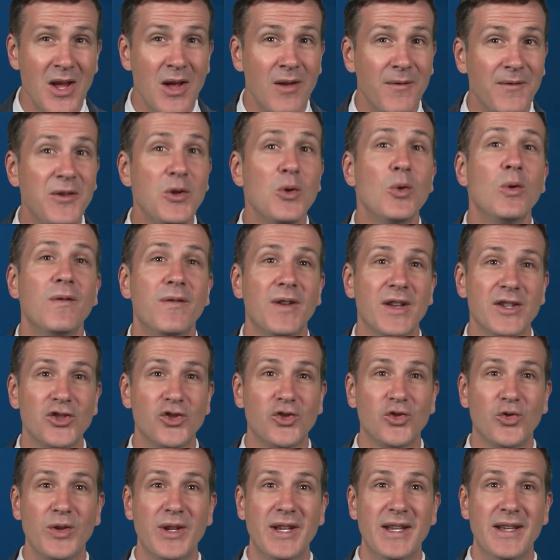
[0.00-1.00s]
Few of us
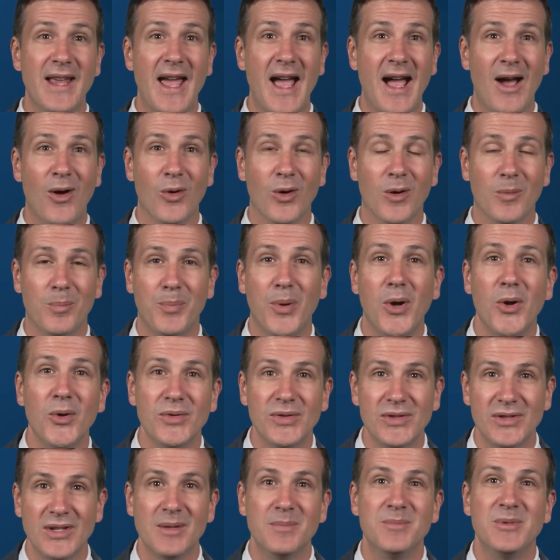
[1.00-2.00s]
treat our
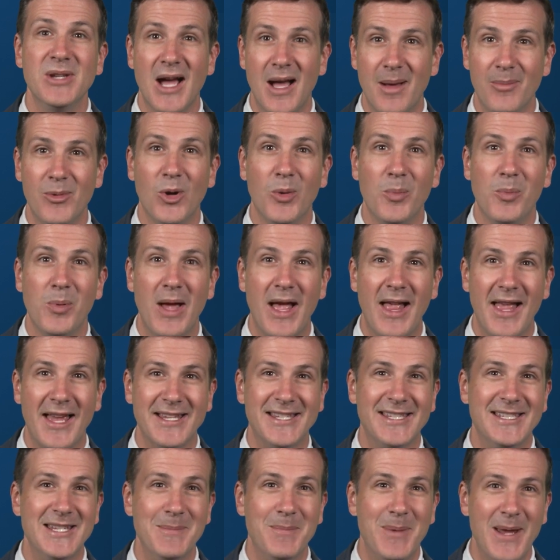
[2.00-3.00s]
post
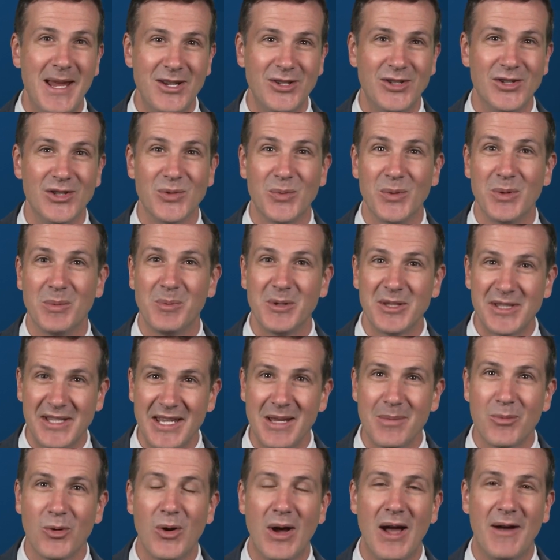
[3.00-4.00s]
abdominoplasty patients with
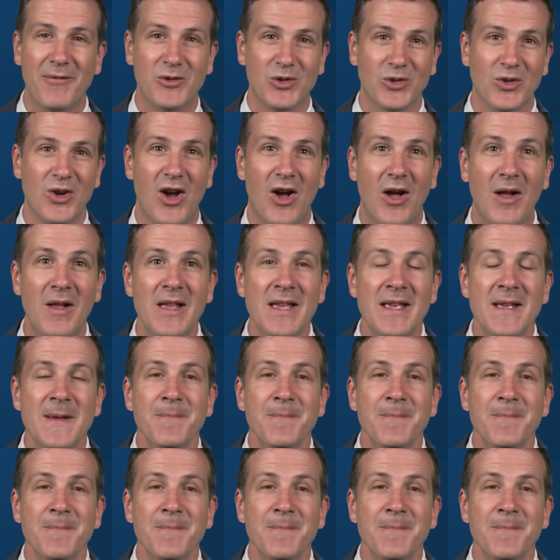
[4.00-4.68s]
placebo, after all.